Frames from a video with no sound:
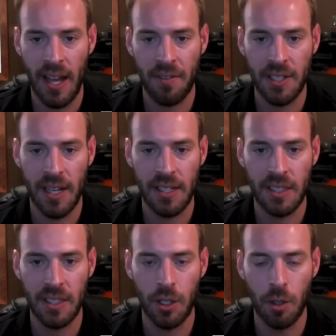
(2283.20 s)

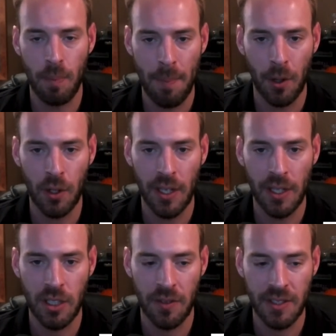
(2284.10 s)
advertising,
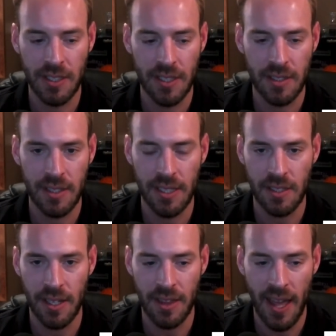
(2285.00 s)
pay-per-click services and
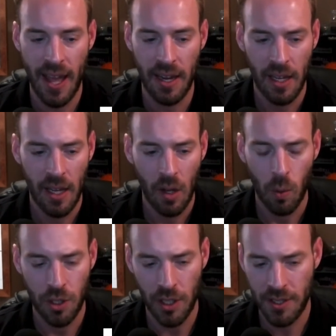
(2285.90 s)
things like that.
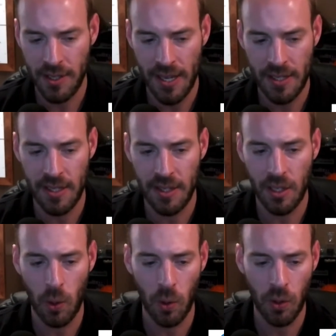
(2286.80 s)
We're just testing the
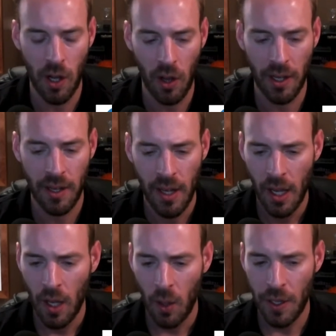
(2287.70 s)
cold calling.
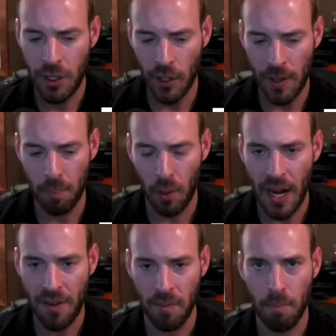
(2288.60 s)
We took a
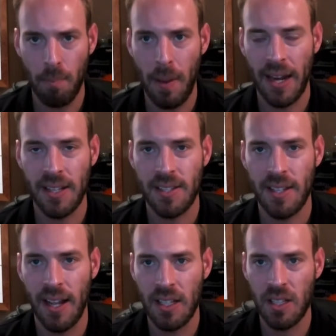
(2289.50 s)
break from bandit
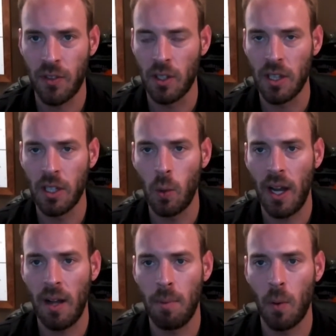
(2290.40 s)
signs for a little
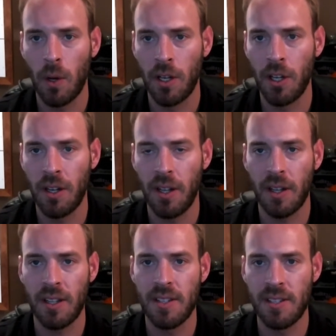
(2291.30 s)
while, but we're going
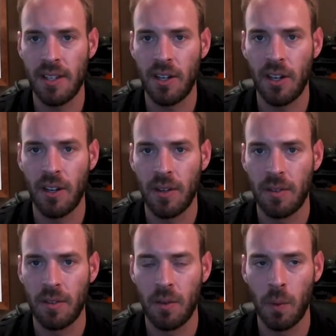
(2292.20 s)
to consider
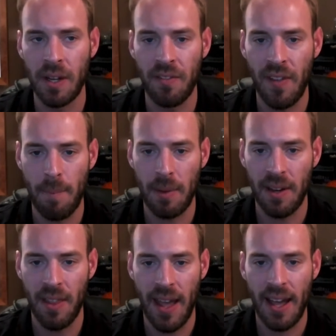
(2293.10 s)

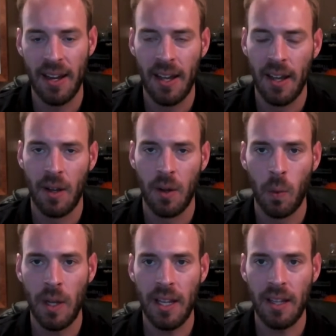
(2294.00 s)
revamping that.
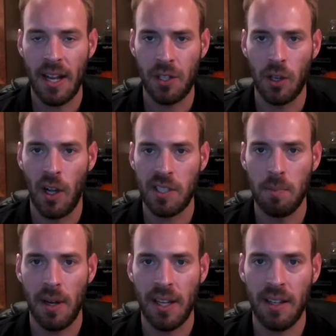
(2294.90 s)
We actually lost
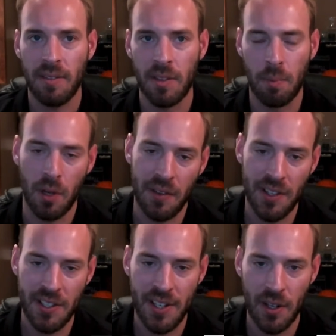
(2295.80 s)
money the
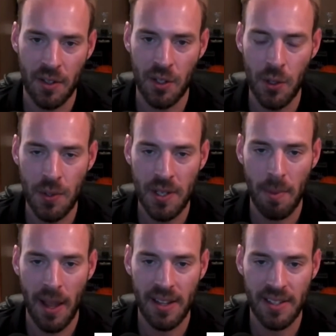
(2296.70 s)
previous year using
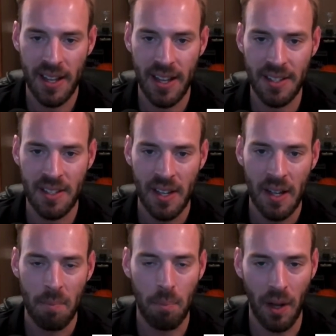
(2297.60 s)
bandit signs,
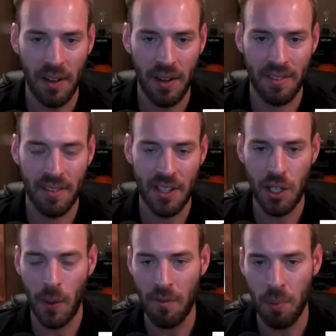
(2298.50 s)
but this
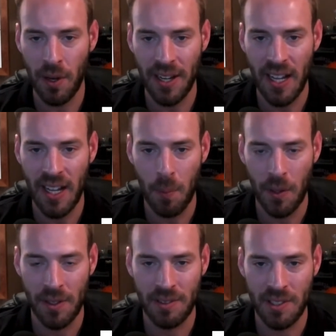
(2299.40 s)
year we haven't put any up and
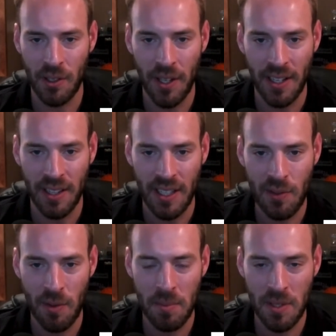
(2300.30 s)
we're still getting leads
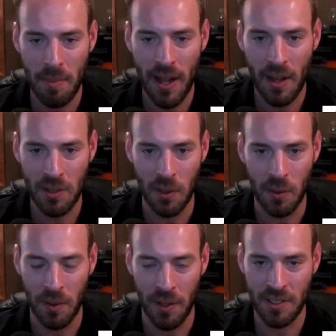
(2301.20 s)
from them somehow.
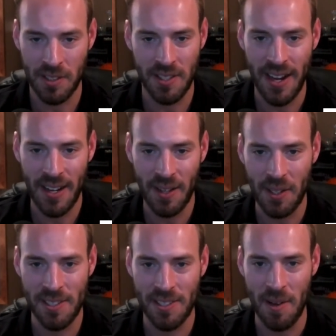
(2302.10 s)
So there's a sign out
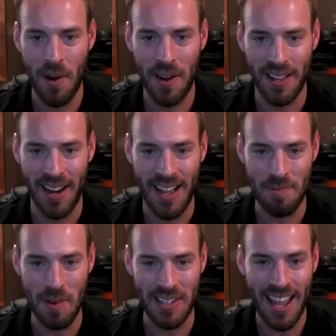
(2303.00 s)
there somewhere that
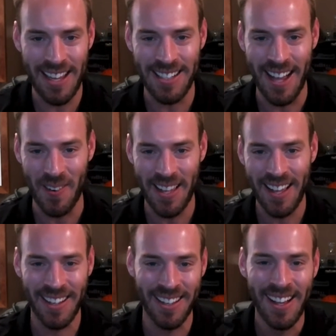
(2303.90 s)
hasn't been taken down yet.